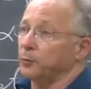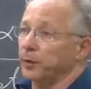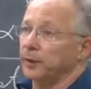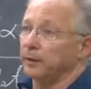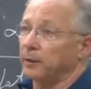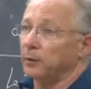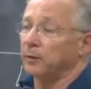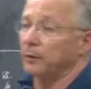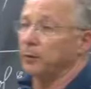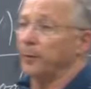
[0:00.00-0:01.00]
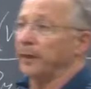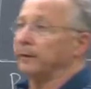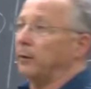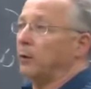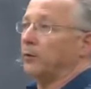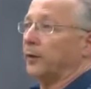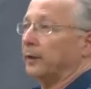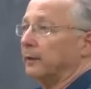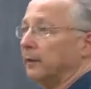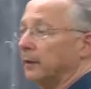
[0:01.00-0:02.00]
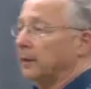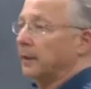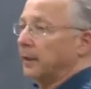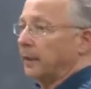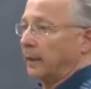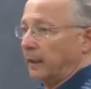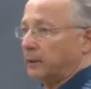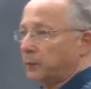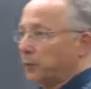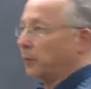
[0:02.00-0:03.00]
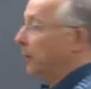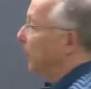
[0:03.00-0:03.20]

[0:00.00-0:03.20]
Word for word: to P and Q that will make the whole thing uh, true.